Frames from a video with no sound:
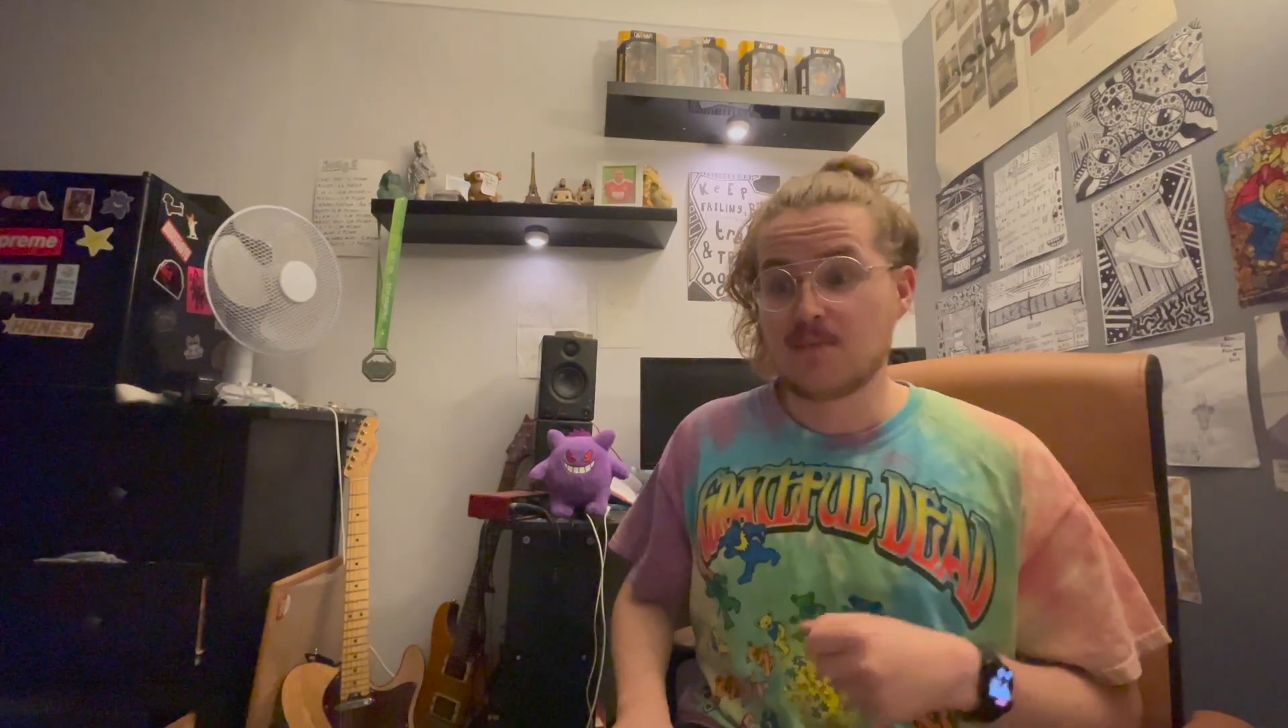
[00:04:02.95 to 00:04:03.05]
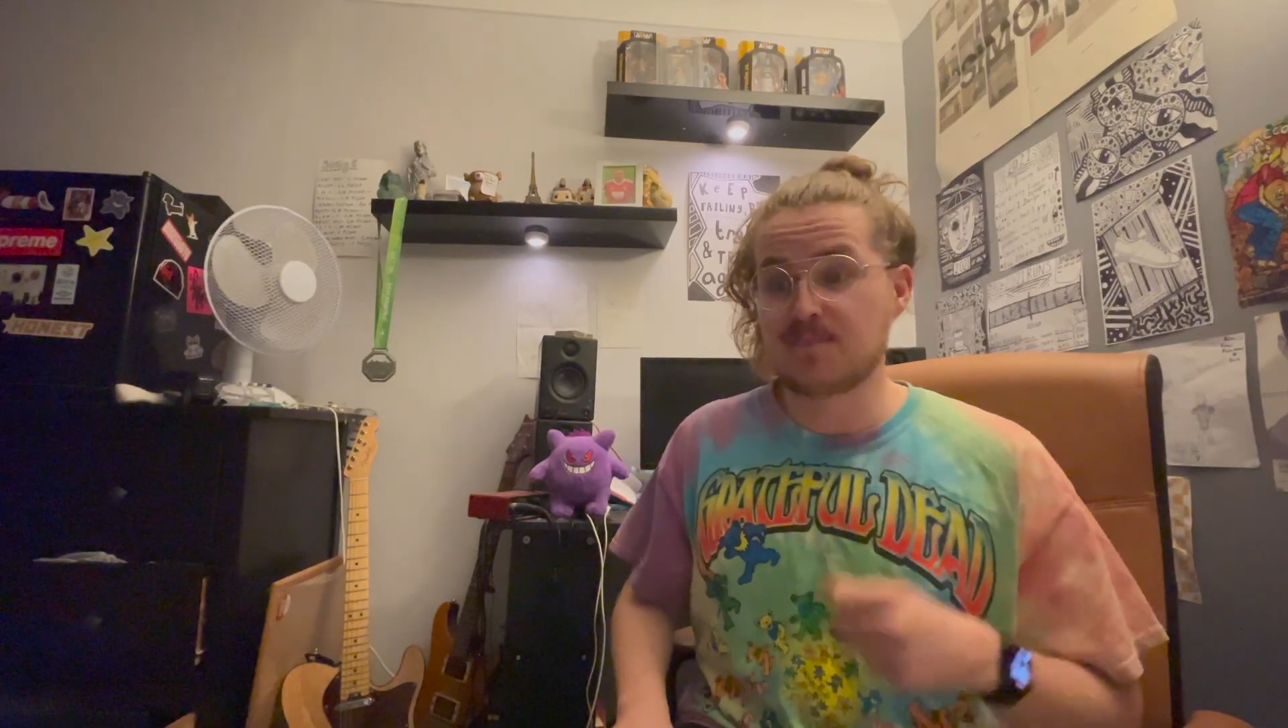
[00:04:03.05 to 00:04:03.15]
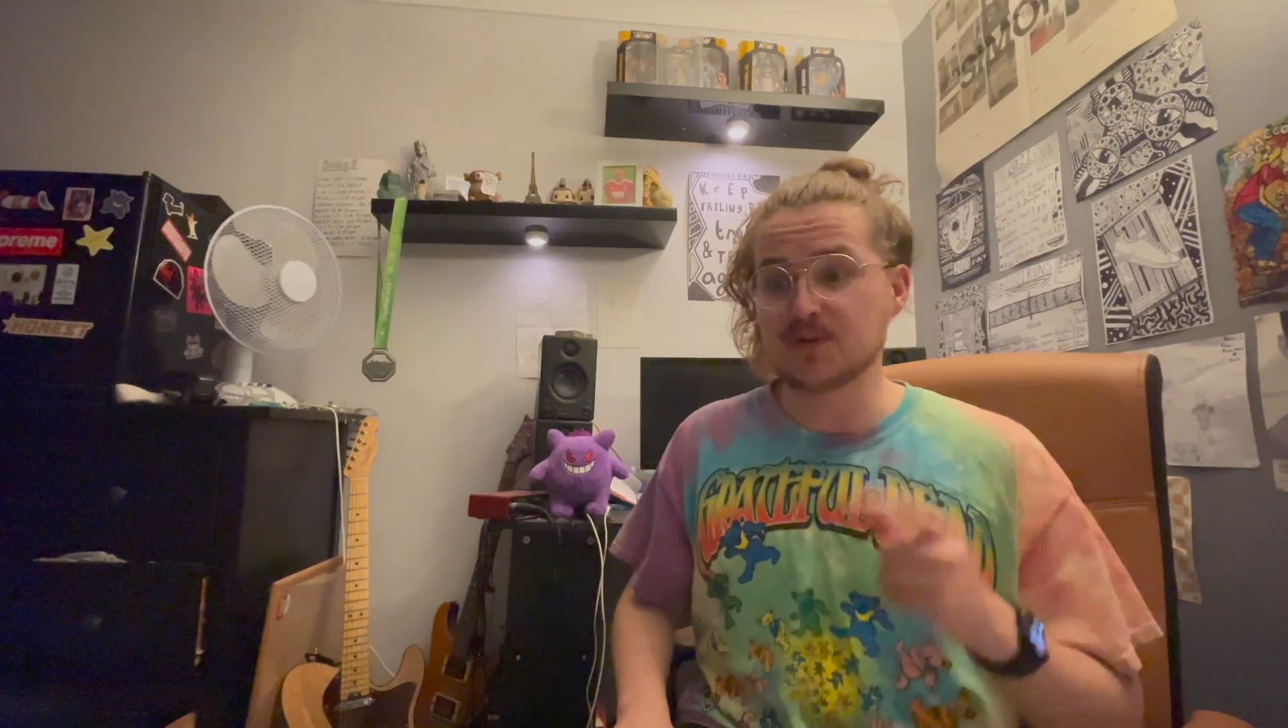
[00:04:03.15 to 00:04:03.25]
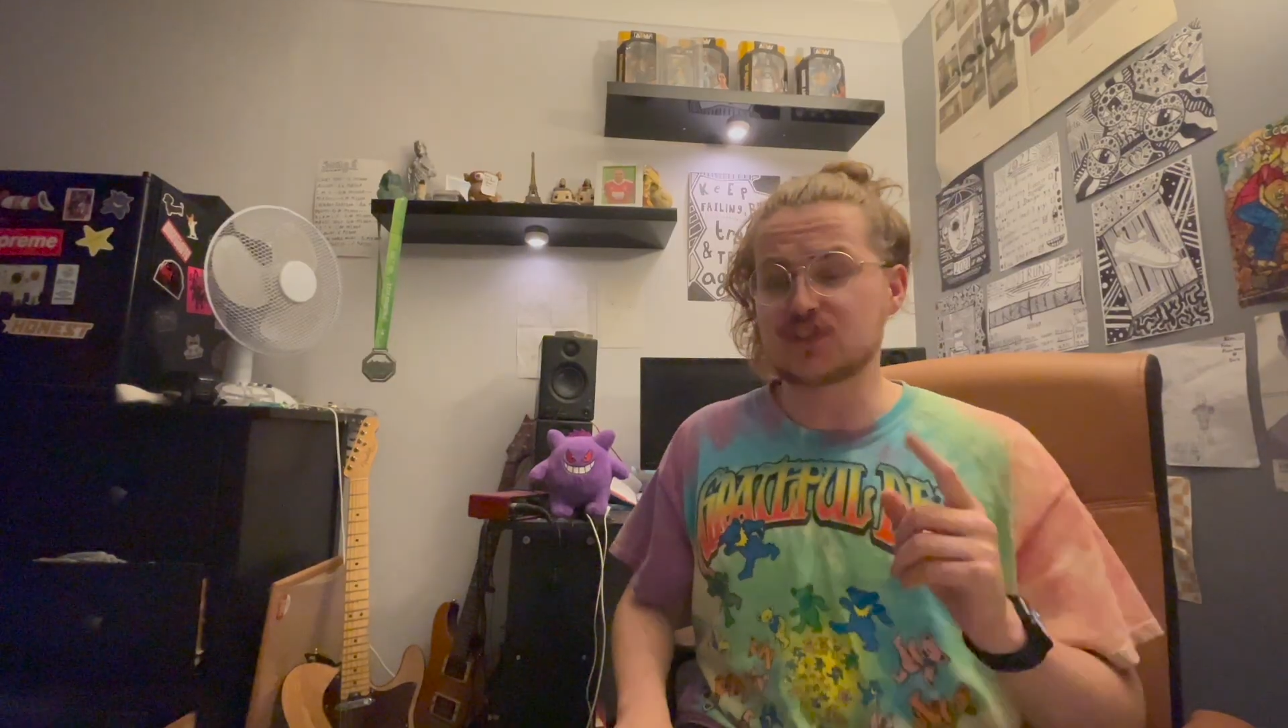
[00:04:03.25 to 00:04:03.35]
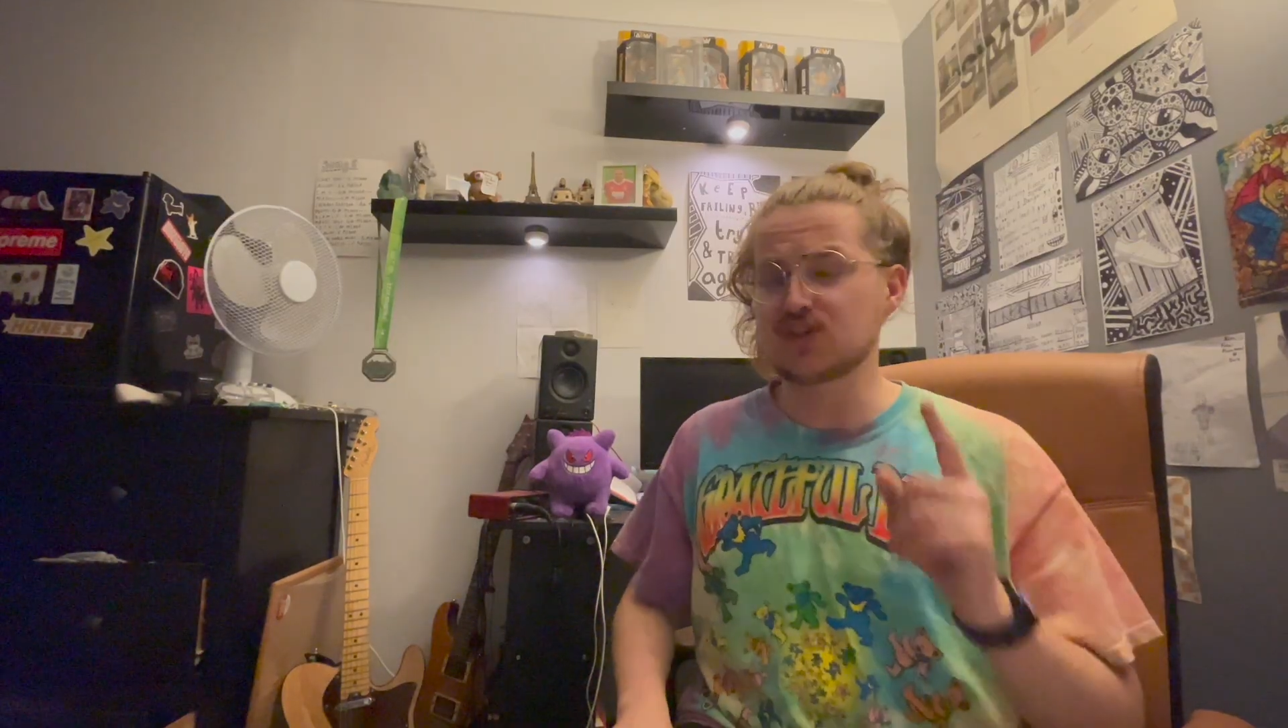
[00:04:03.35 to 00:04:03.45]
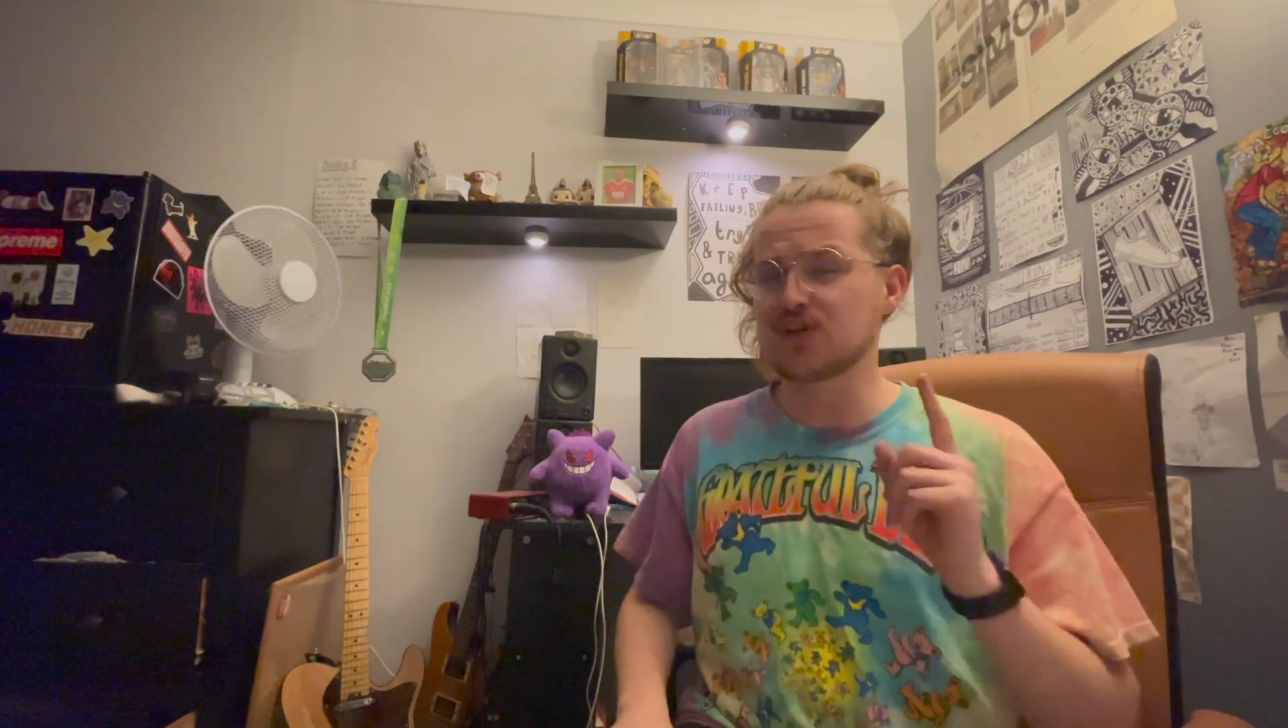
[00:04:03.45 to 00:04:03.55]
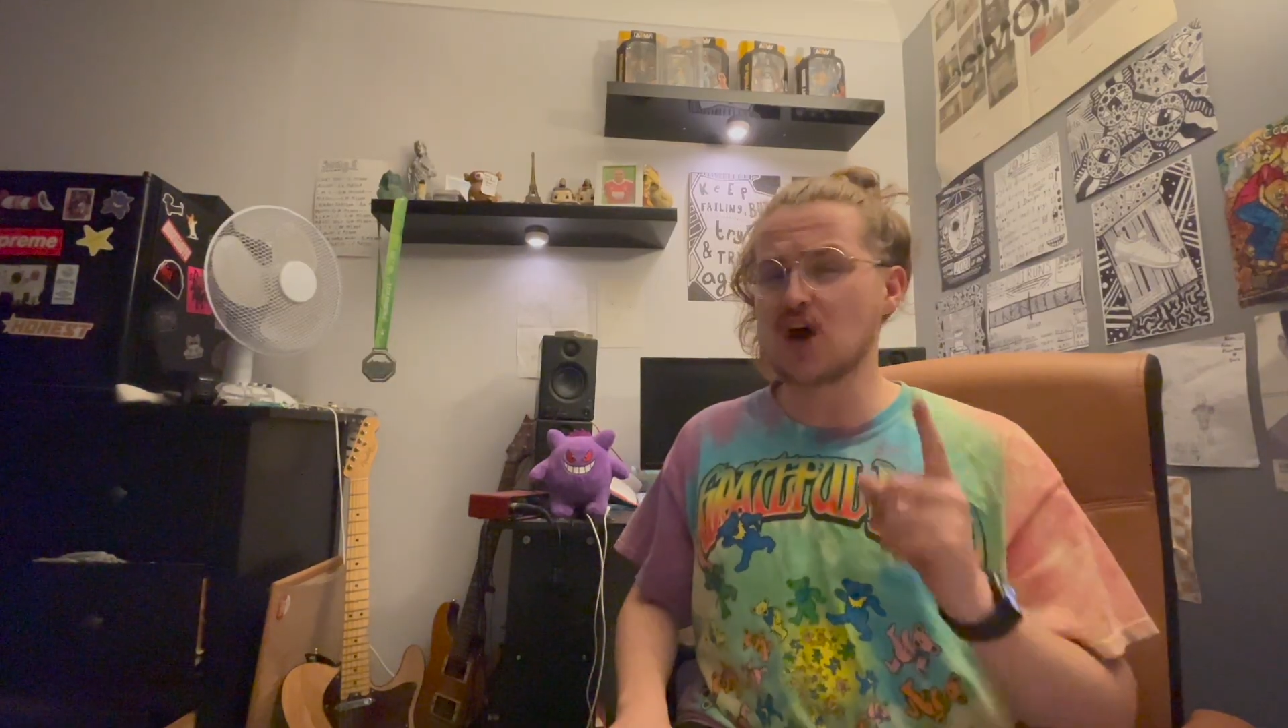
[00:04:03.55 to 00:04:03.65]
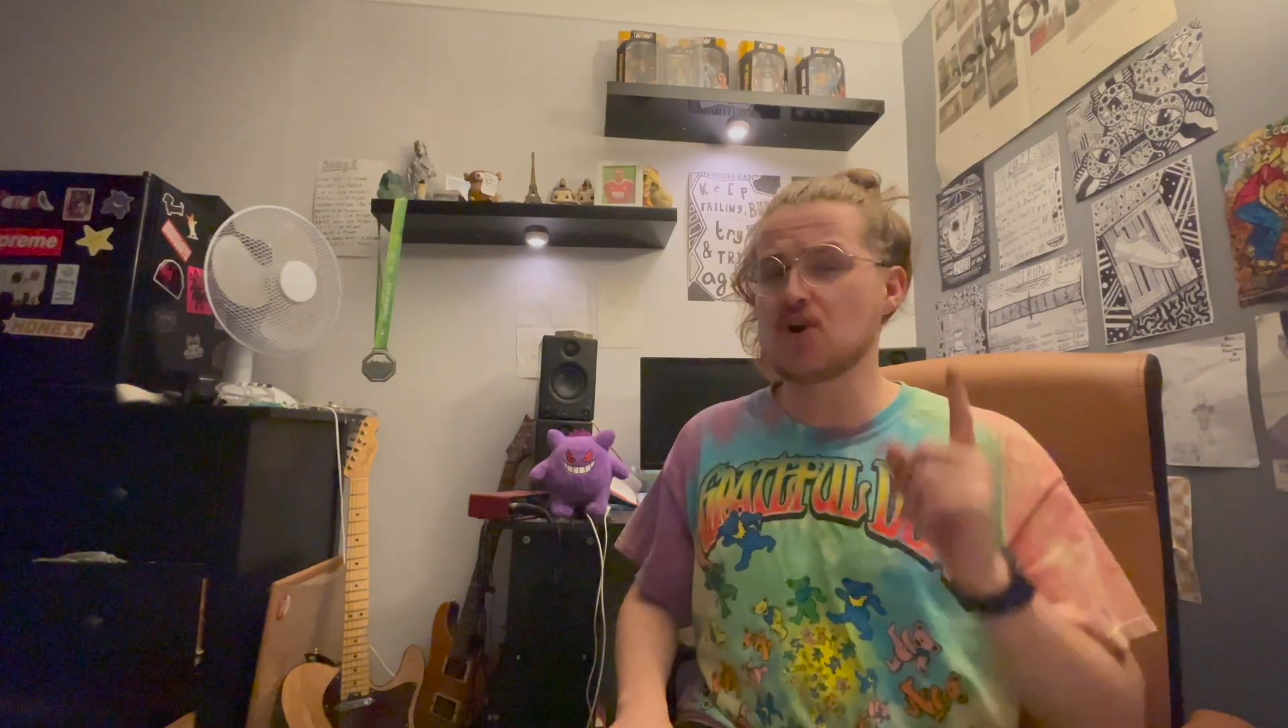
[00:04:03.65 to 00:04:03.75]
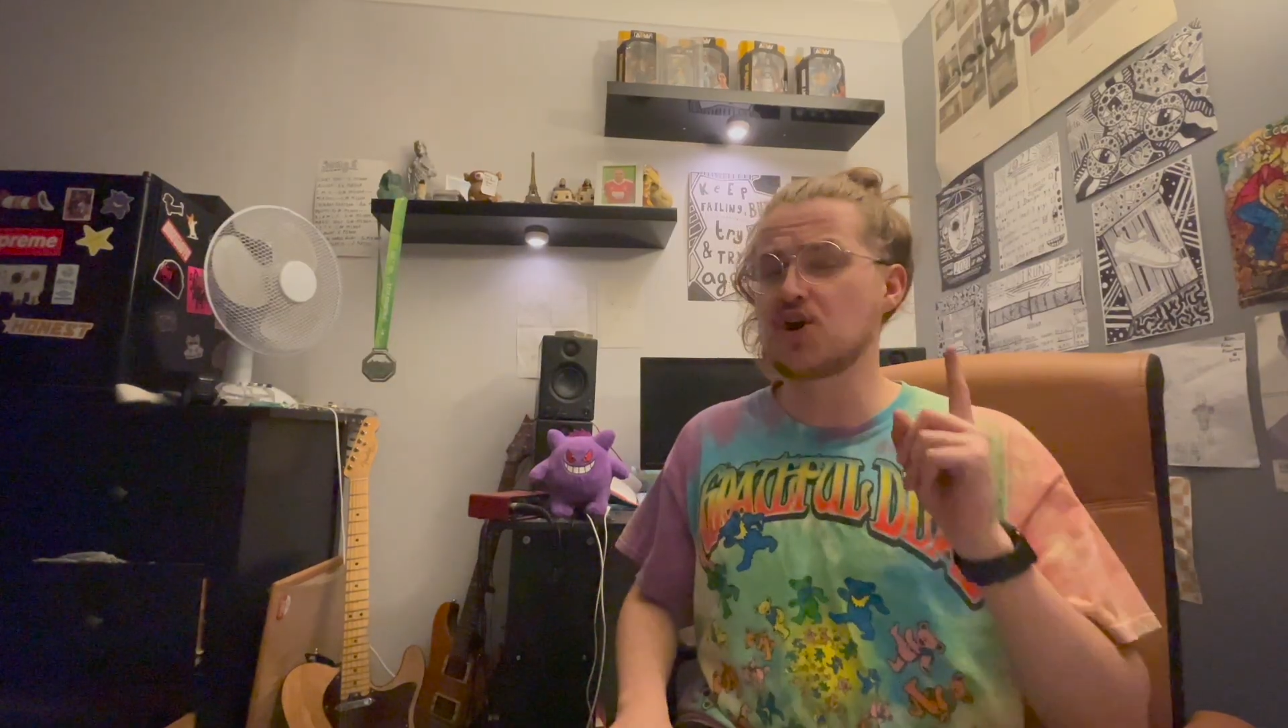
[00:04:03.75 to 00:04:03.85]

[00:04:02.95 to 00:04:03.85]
But do you know